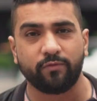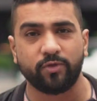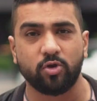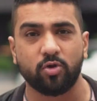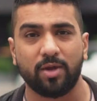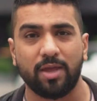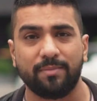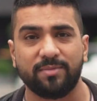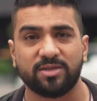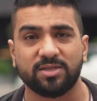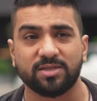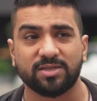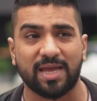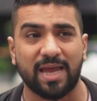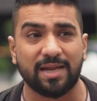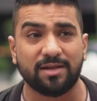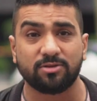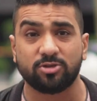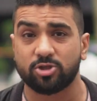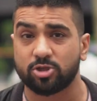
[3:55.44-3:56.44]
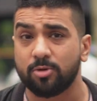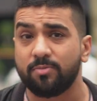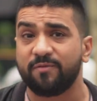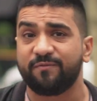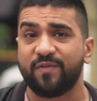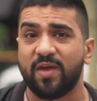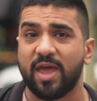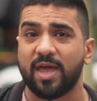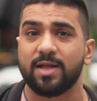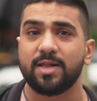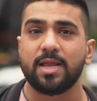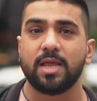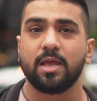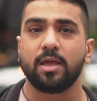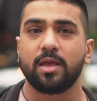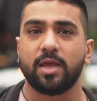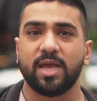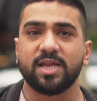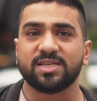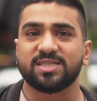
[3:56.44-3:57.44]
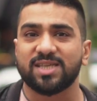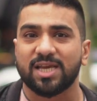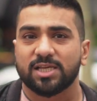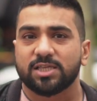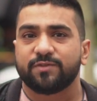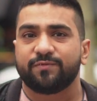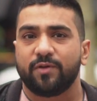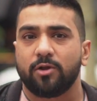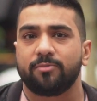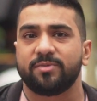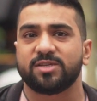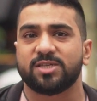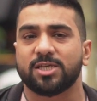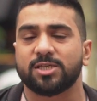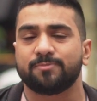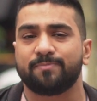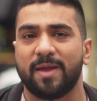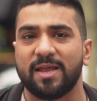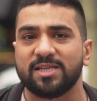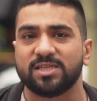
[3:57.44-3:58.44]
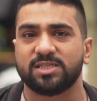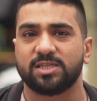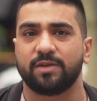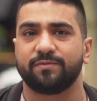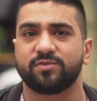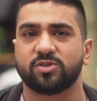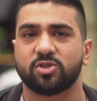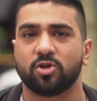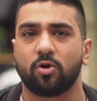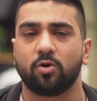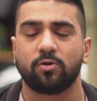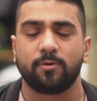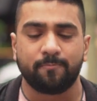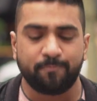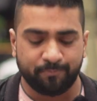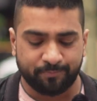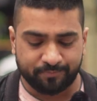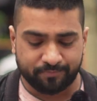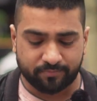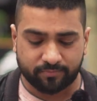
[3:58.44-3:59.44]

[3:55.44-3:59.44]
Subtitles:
over your images. And to be fair, Instax film is expensive. So